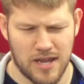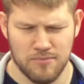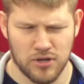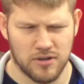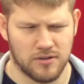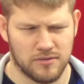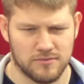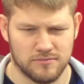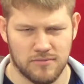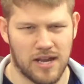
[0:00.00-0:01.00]
or
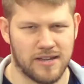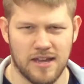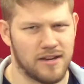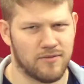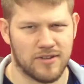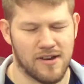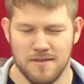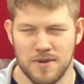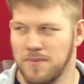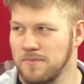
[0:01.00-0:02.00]
neighbor. I can't even
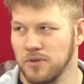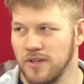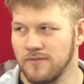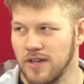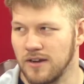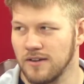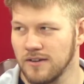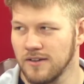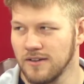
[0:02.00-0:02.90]
tell how many people live there.